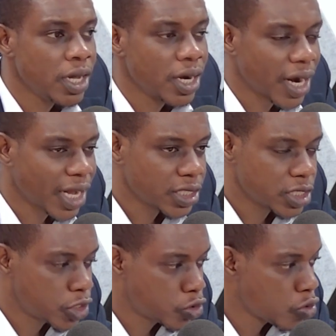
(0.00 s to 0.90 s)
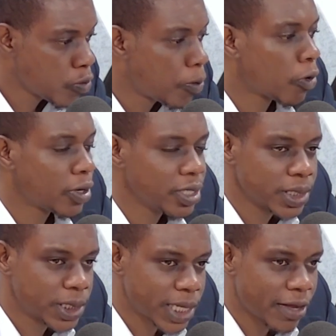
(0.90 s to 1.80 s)

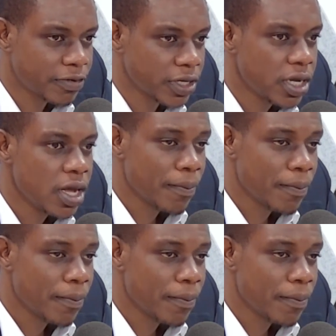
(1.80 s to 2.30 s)
92.7.